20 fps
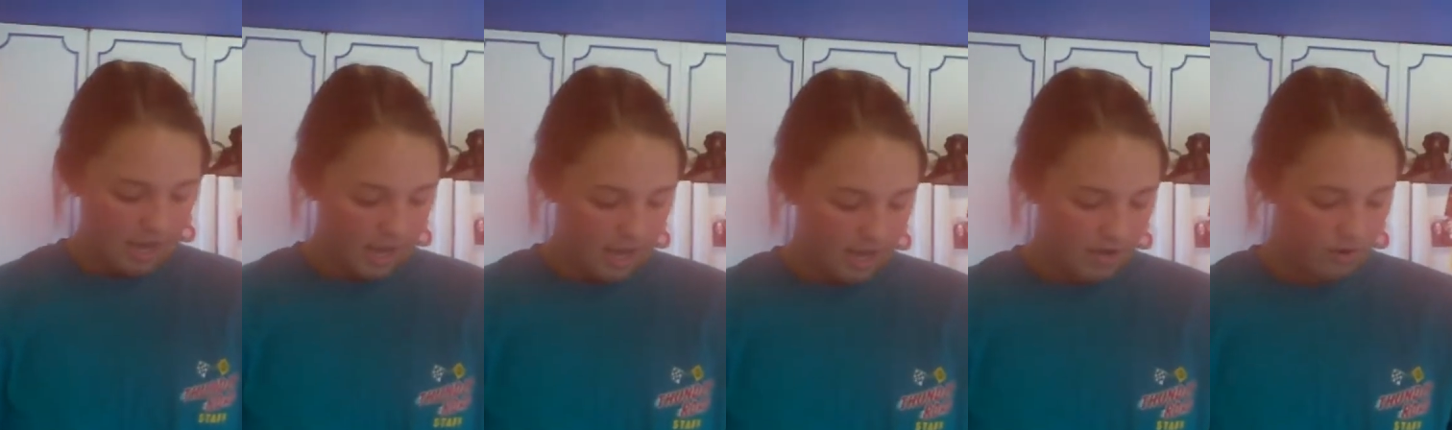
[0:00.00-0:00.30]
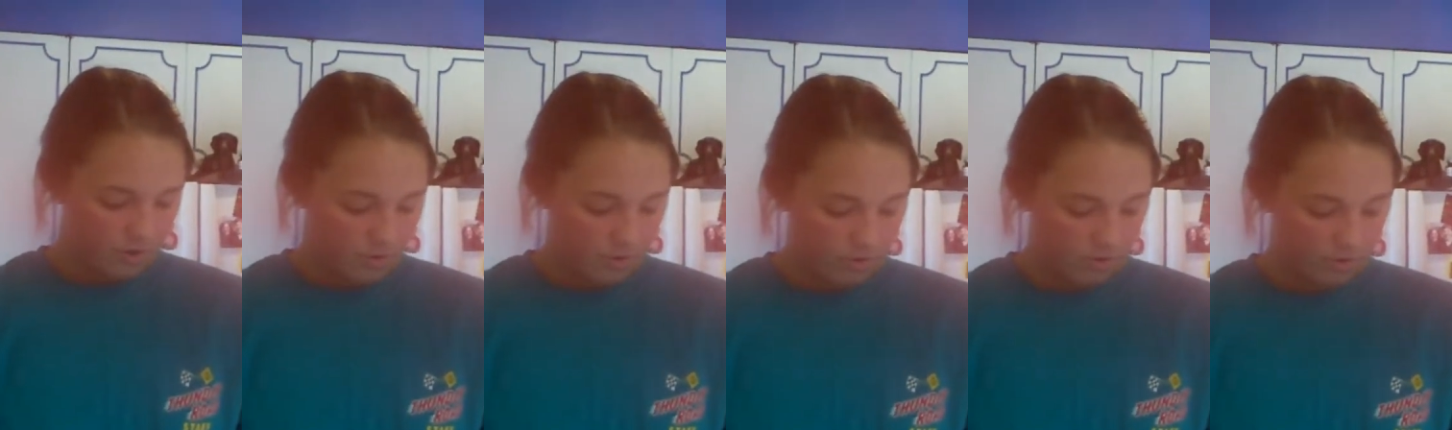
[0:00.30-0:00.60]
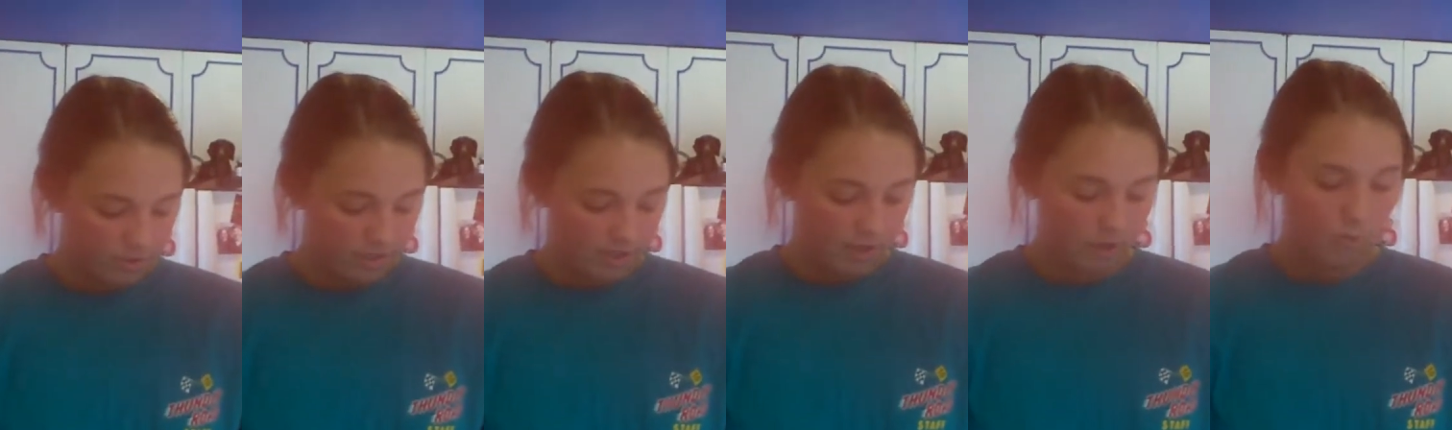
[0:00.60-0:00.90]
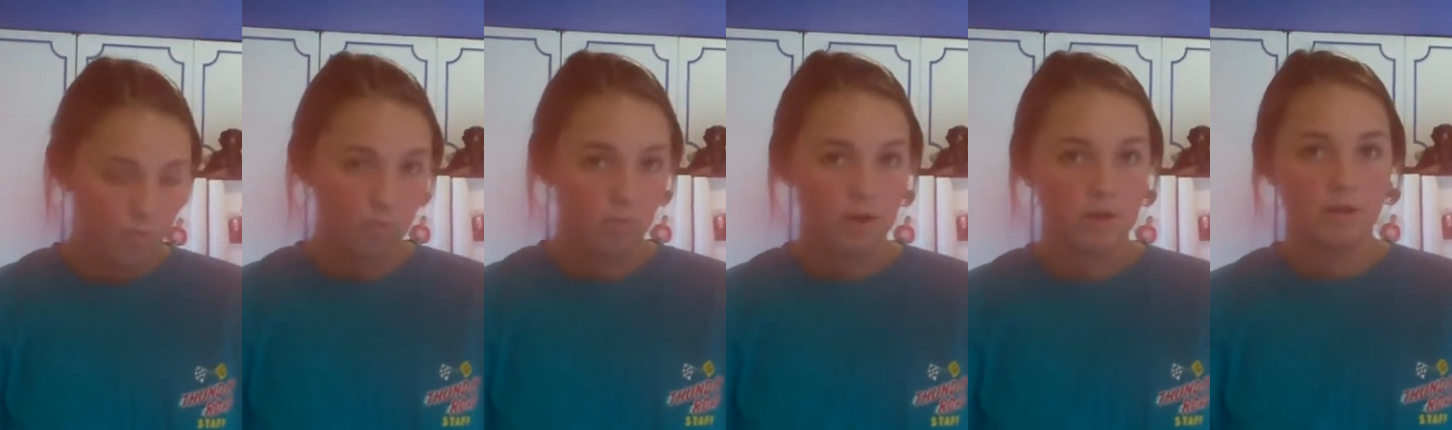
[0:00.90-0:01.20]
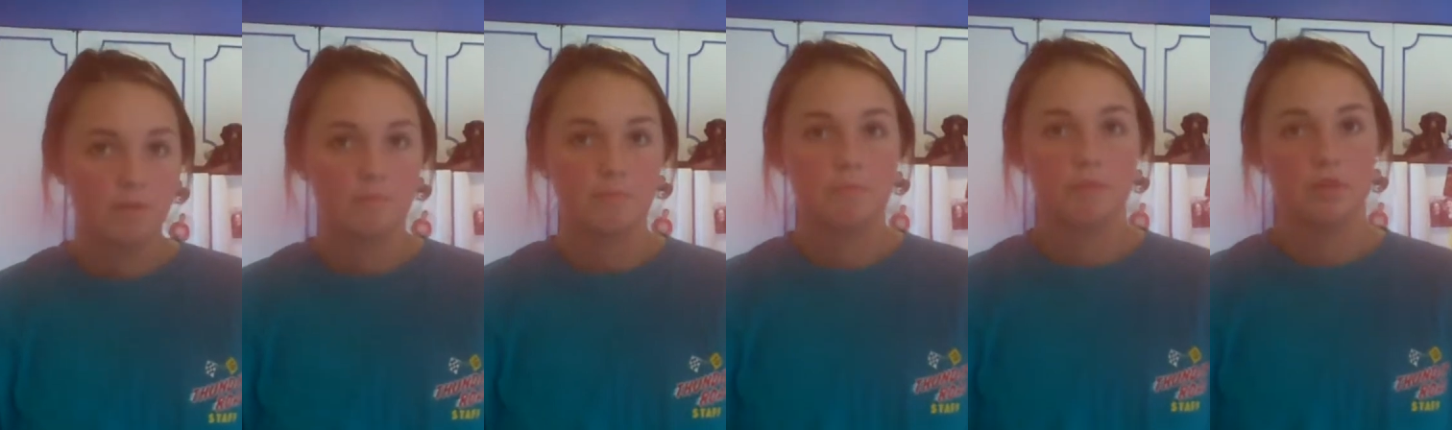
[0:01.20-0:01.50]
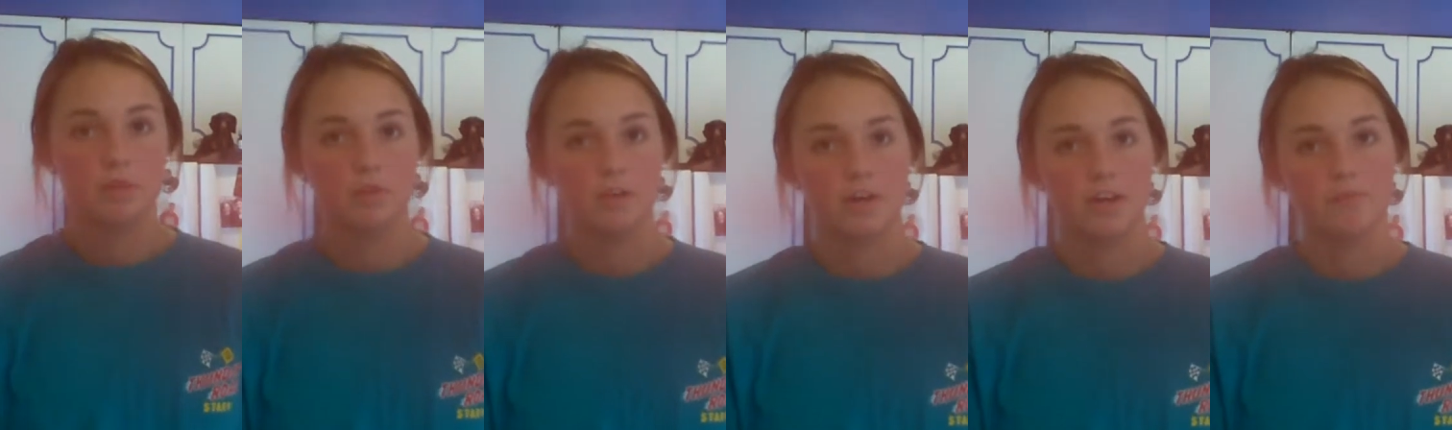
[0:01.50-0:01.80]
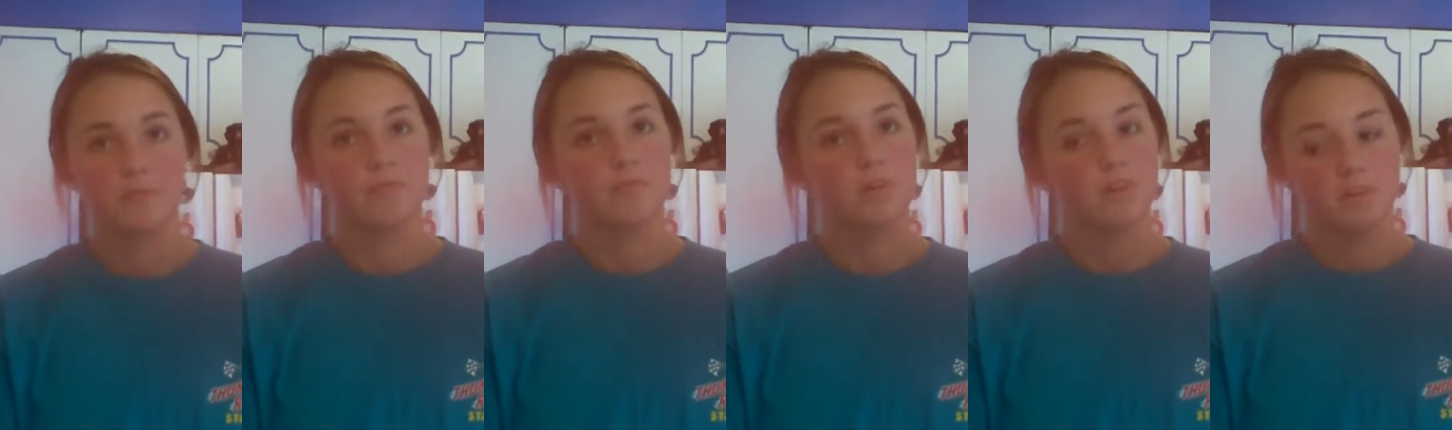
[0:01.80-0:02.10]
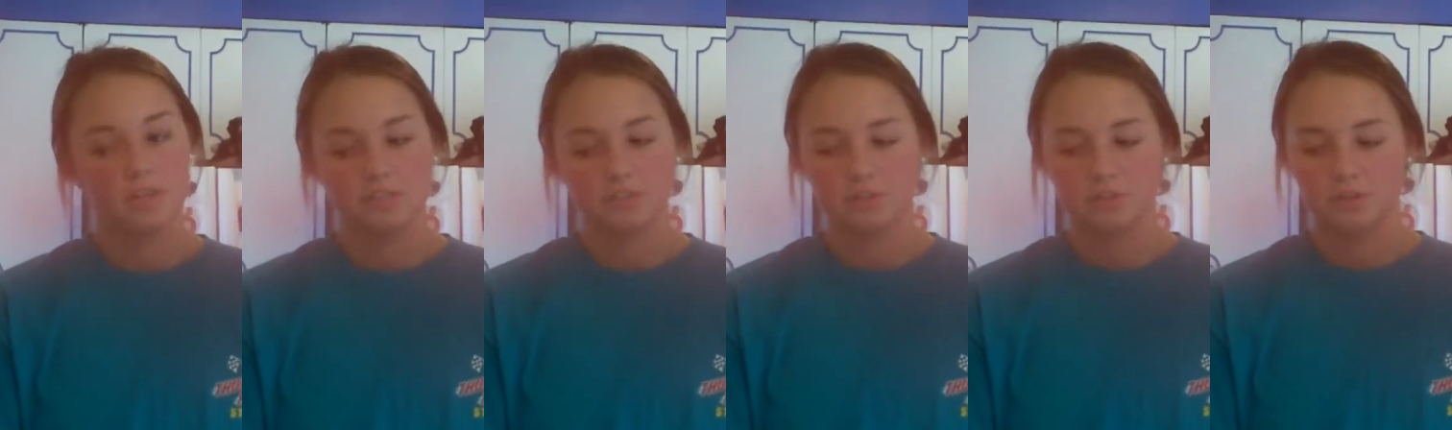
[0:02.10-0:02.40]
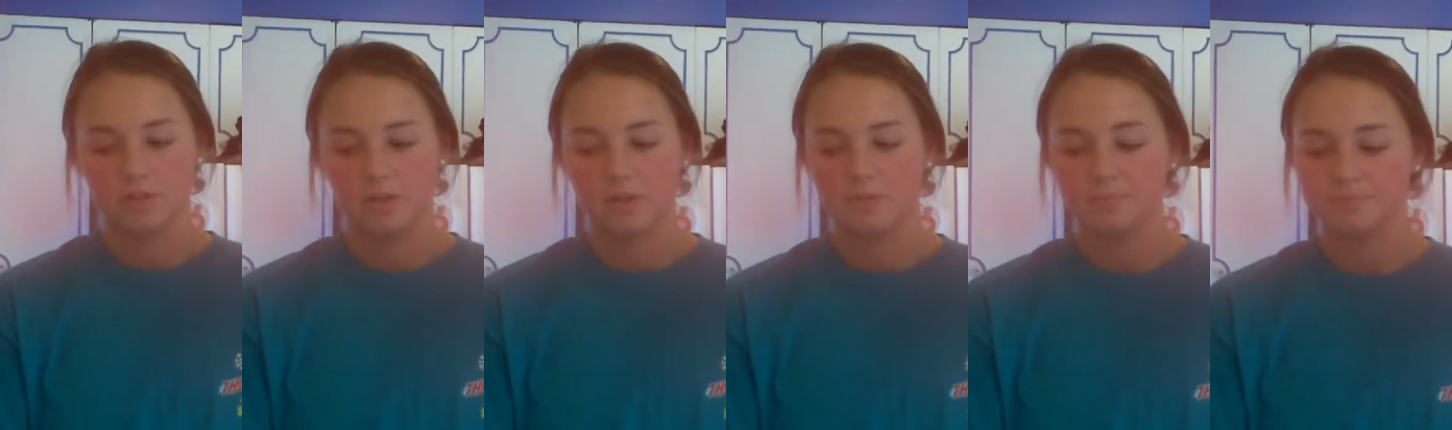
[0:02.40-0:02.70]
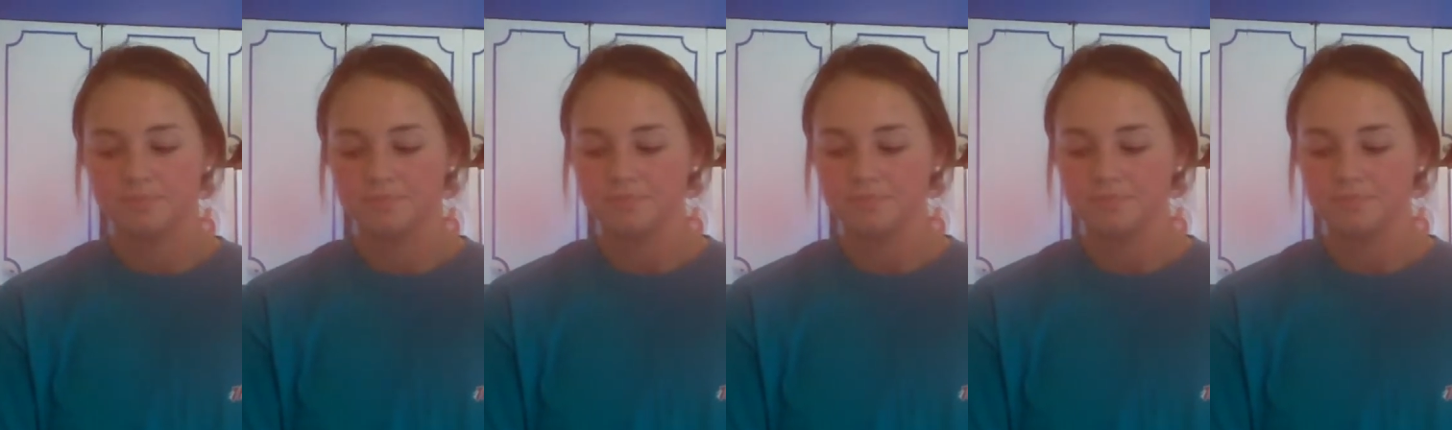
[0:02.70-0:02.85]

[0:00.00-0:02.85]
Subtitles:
and only 1 milligram of cholesterol.